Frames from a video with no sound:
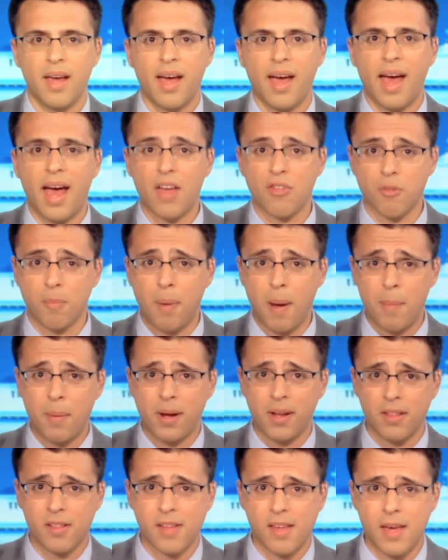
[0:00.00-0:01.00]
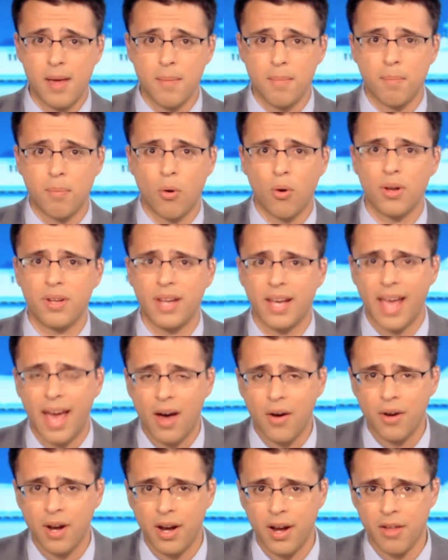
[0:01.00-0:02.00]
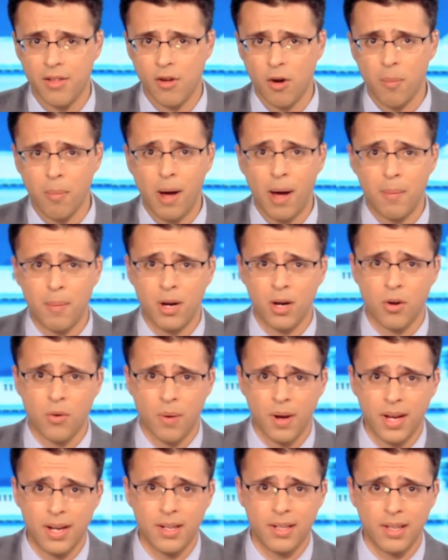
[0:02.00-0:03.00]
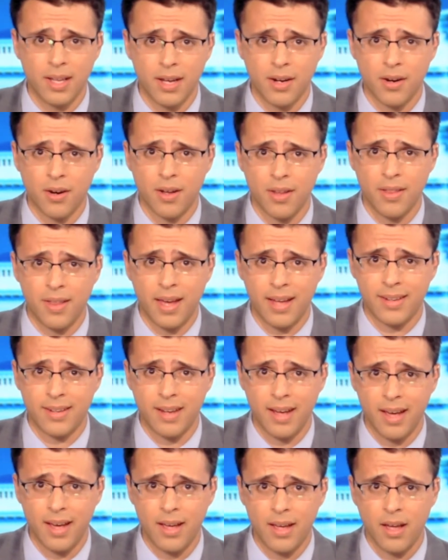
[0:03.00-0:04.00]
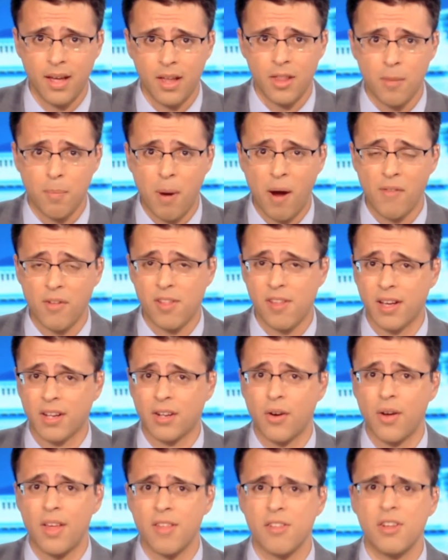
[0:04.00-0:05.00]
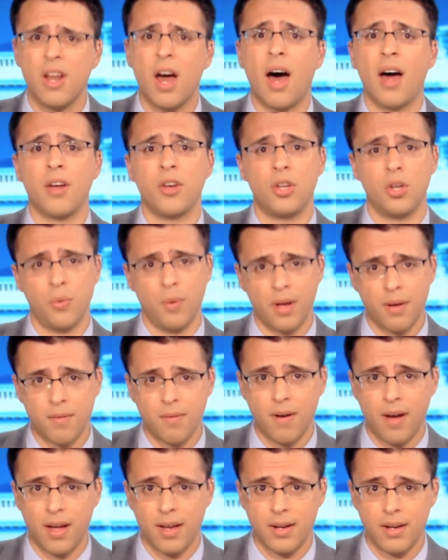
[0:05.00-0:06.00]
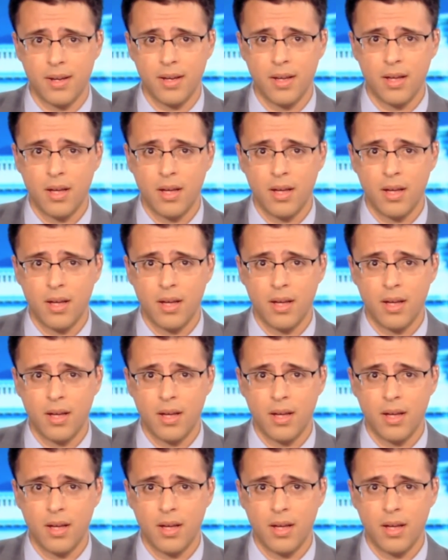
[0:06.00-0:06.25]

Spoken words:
As Republicans keep pointing out, and as Obama agreed later in that day, the private sector is not doing fine.